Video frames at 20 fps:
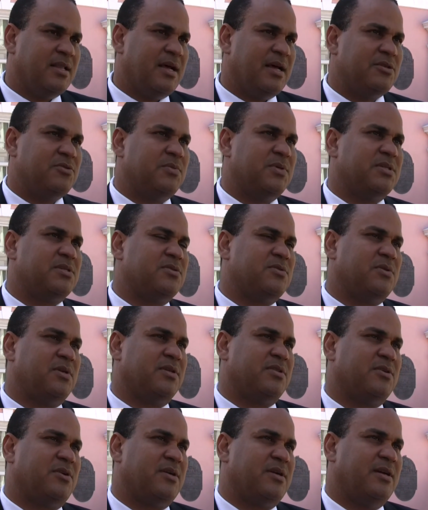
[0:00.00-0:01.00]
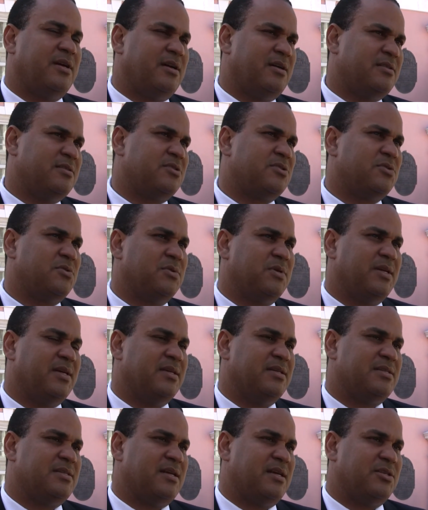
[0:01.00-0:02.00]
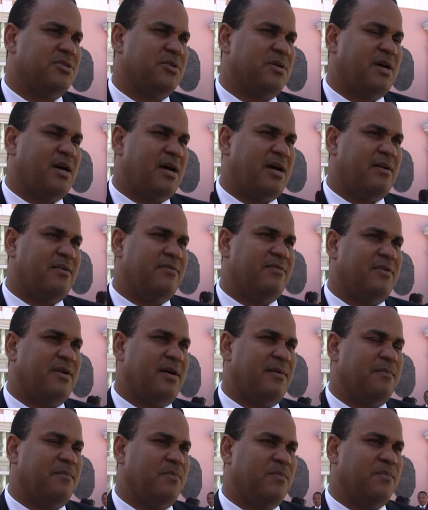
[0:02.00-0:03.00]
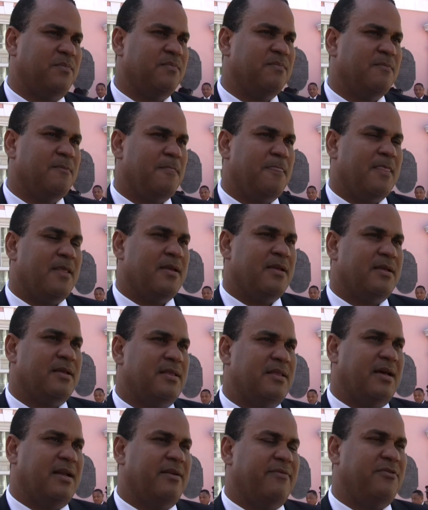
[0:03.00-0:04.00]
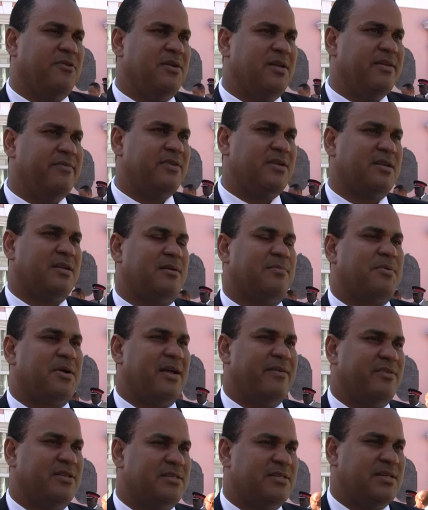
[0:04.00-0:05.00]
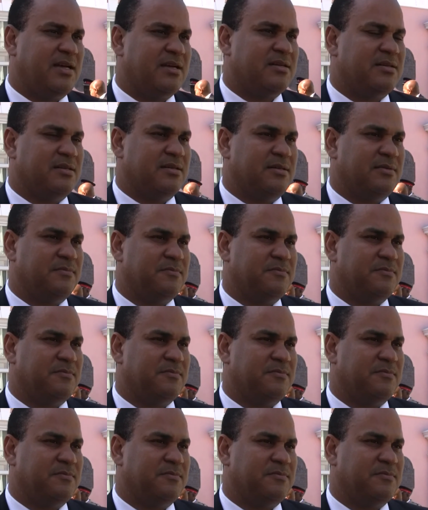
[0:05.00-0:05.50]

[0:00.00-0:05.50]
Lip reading: That's one school of thought. The other school is that you have that if you leave it to the private sector